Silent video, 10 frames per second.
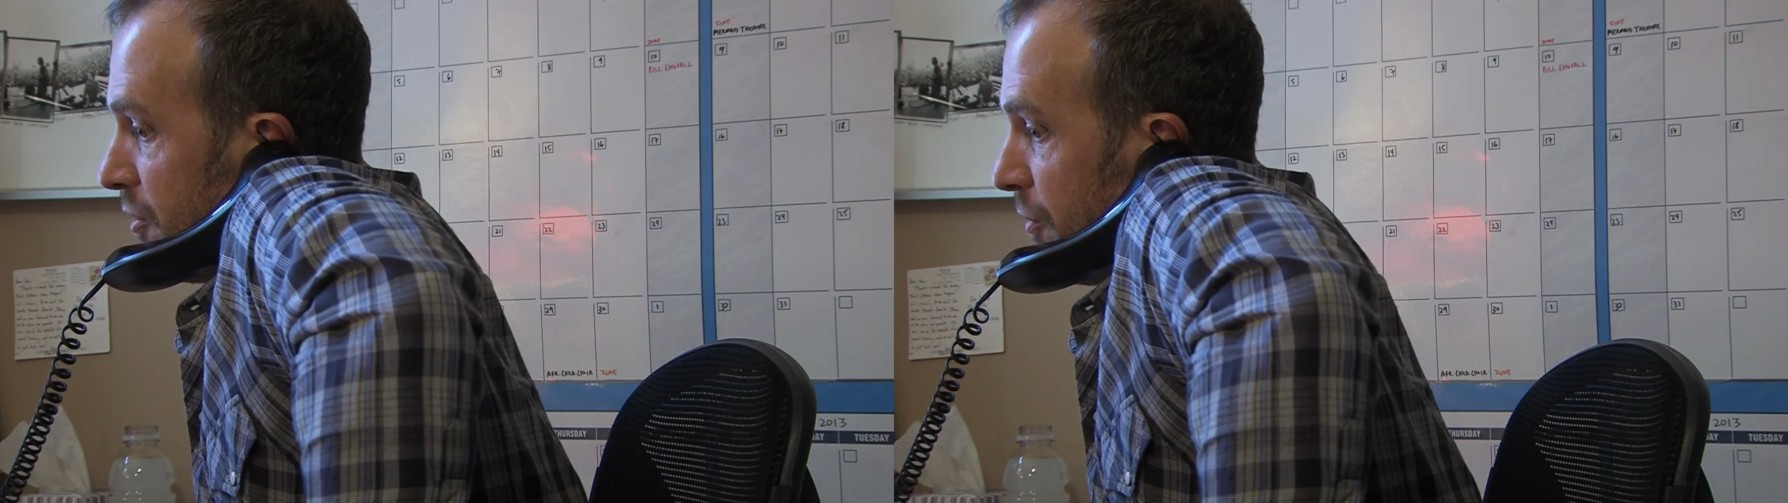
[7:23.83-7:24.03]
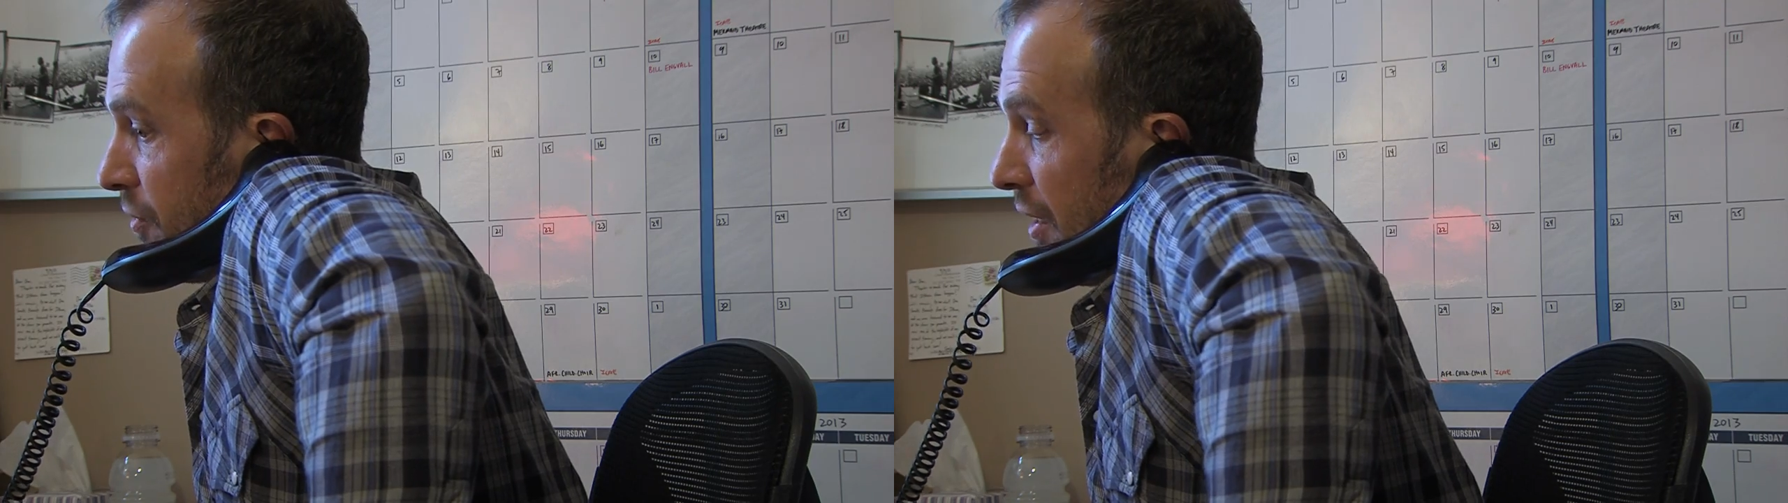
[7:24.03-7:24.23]

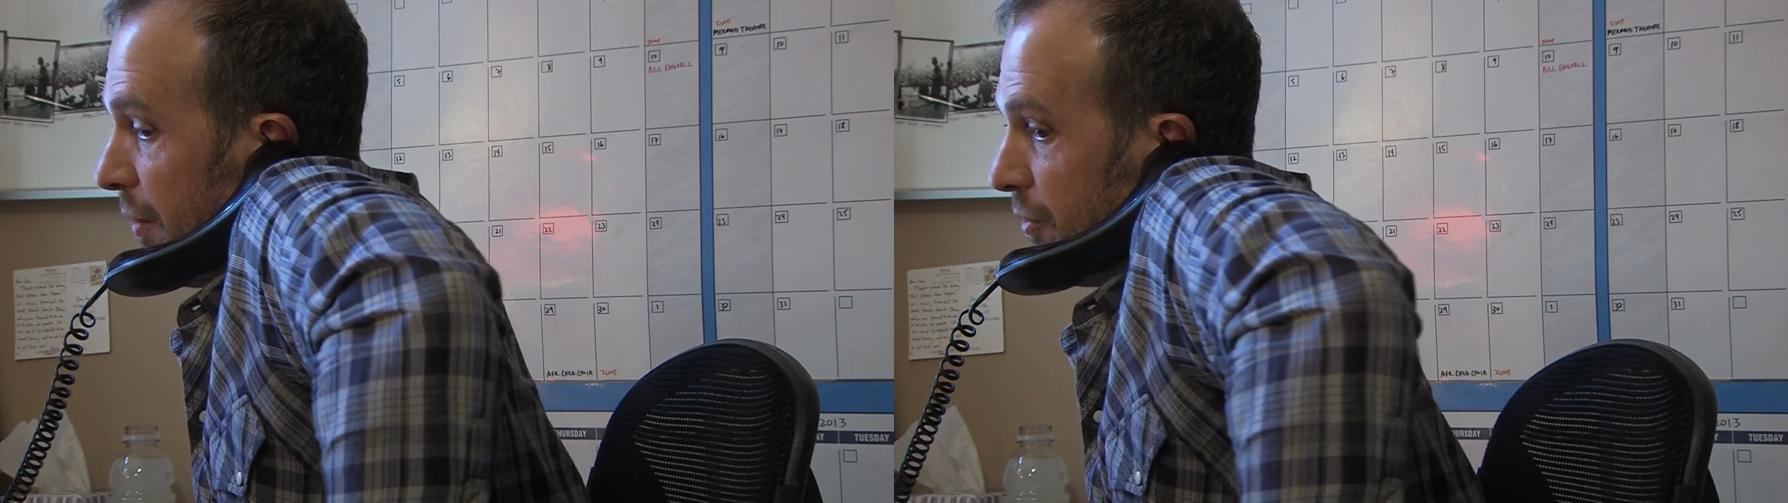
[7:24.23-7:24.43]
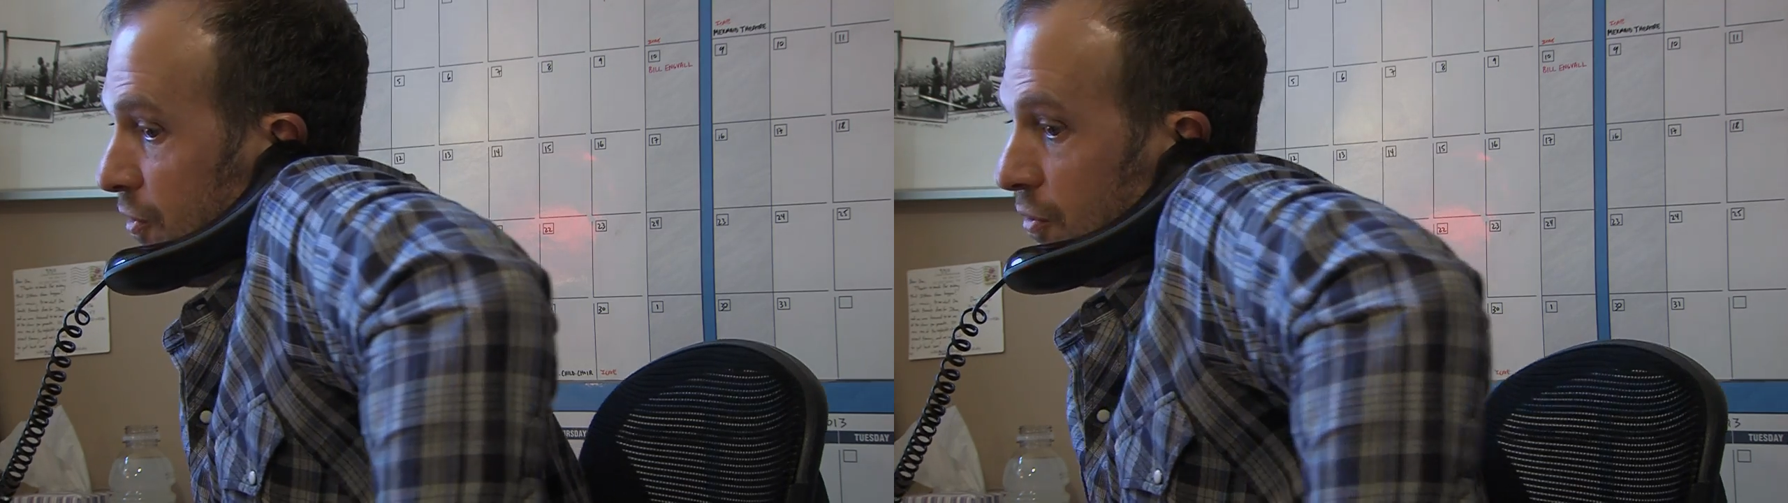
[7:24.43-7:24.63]
supposed to
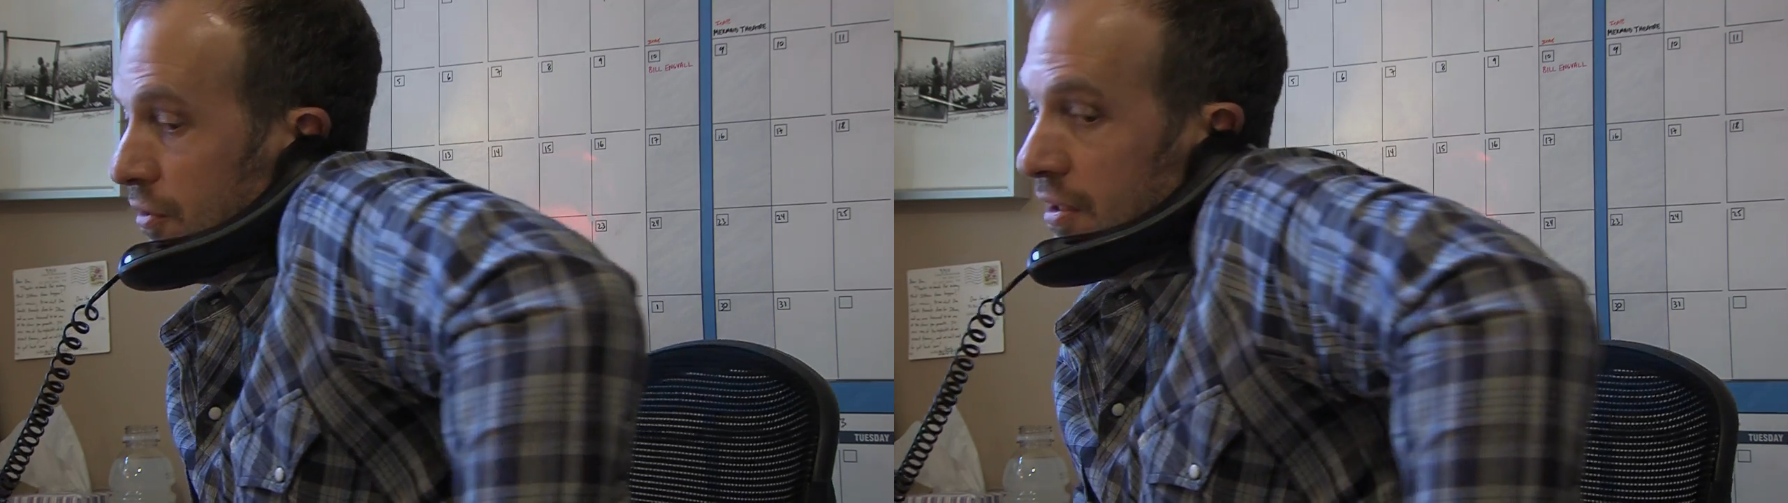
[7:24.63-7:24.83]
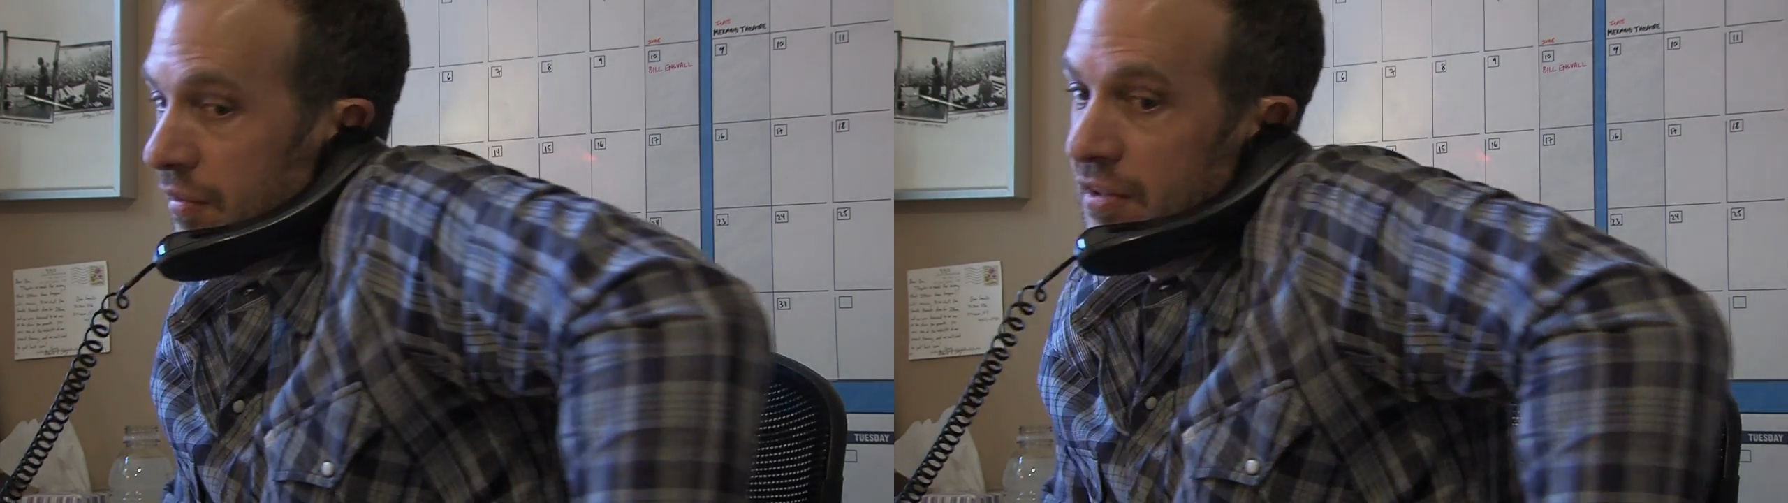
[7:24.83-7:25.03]
happen June
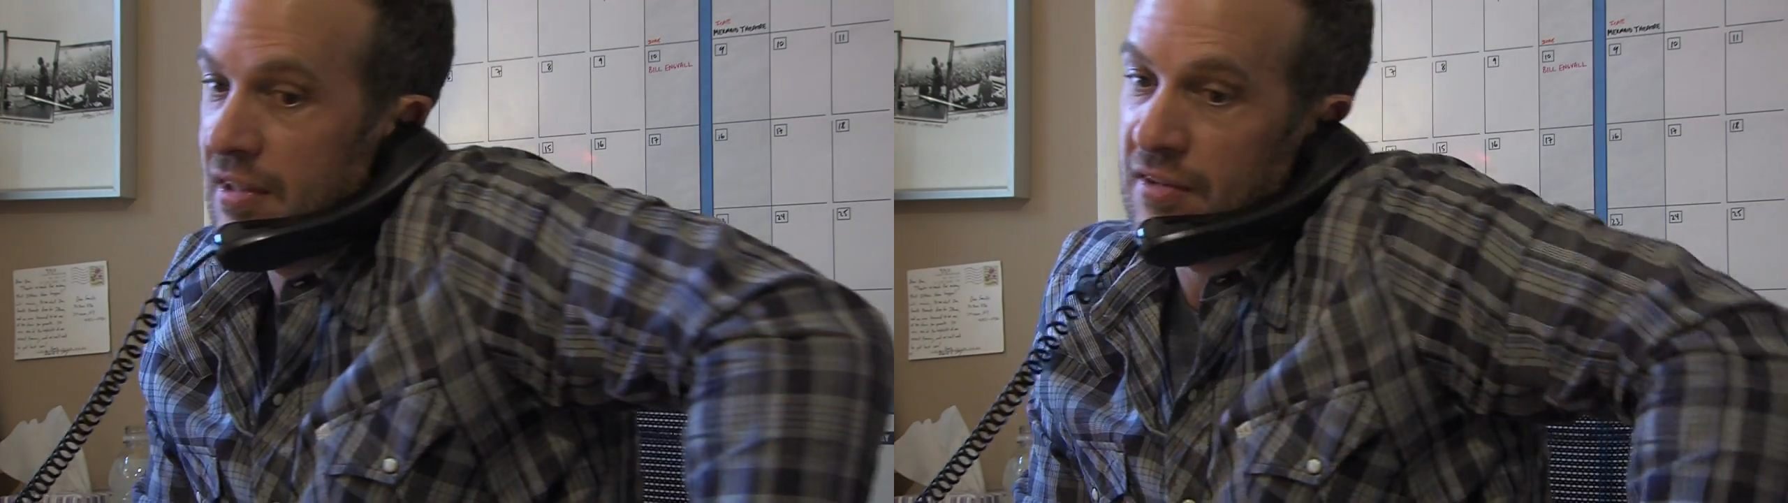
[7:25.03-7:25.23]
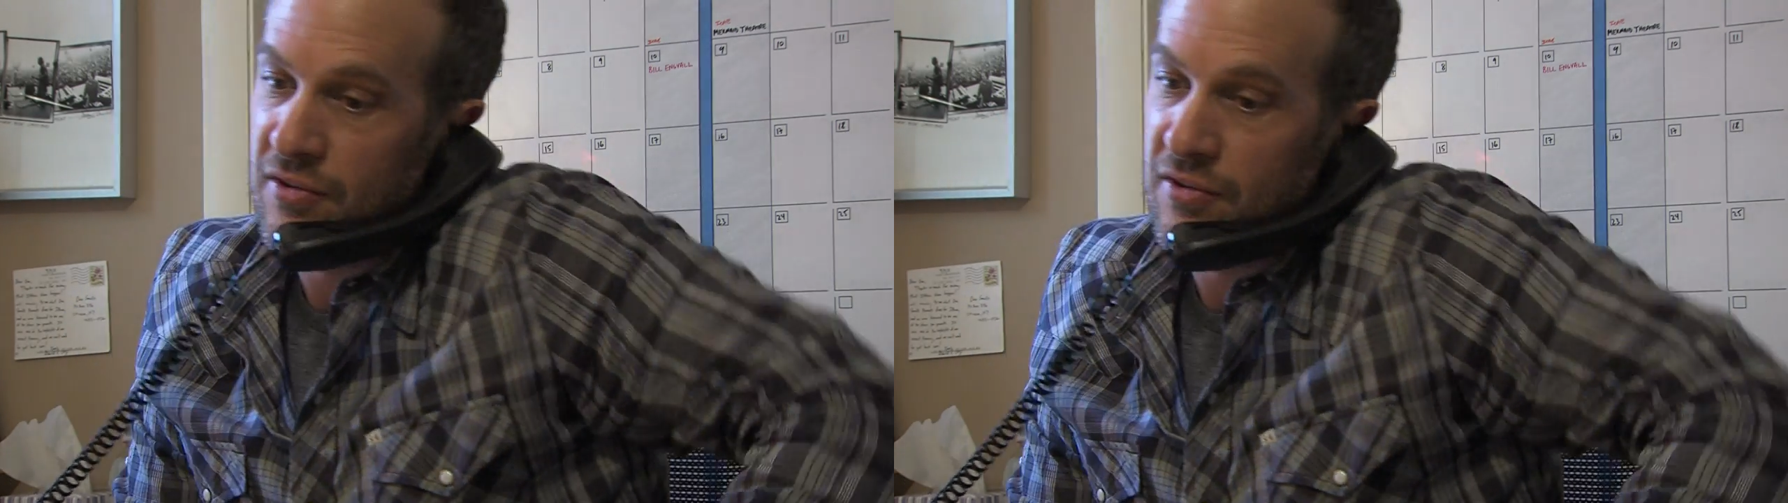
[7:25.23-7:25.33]
17th,